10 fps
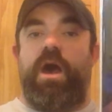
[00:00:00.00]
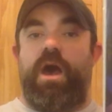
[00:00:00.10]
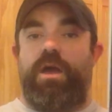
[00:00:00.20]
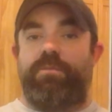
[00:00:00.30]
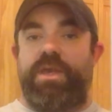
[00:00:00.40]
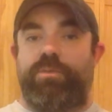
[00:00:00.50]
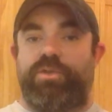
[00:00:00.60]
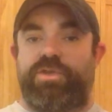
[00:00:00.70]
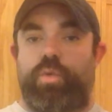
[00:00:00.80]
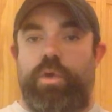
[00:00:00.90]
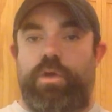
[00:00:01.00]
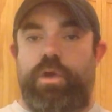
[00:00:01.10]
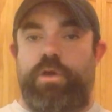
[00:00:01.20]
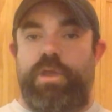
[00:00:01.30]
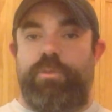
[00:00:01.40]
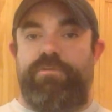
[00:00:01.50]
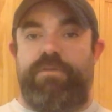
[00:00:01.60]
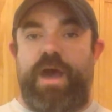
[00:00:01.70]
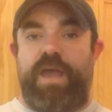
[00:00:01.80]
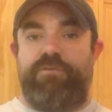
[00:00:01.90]
Unbeatable Squirrel Girl number
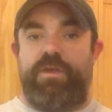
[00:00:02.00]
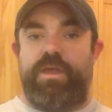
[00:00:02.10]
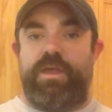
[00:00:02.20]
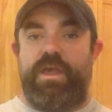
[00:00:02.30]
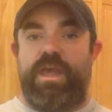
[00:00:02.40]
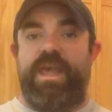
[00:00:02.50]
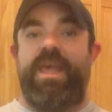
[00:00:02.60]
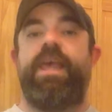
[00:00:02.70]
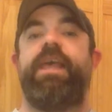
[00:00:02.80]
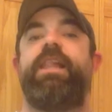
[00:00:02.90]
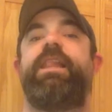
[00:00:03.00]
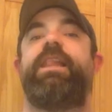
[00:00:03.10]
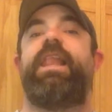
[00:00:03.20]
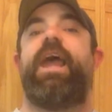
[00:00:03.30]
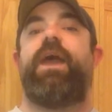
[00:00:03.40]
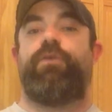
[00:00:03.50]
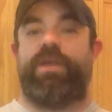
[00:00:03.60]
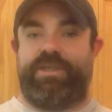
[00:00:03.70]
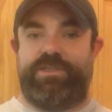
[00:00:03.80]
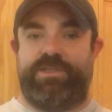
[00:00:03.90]
5.
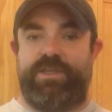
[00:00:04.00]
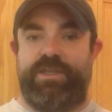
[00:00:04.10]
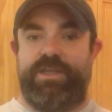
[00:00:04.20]
Hilarious.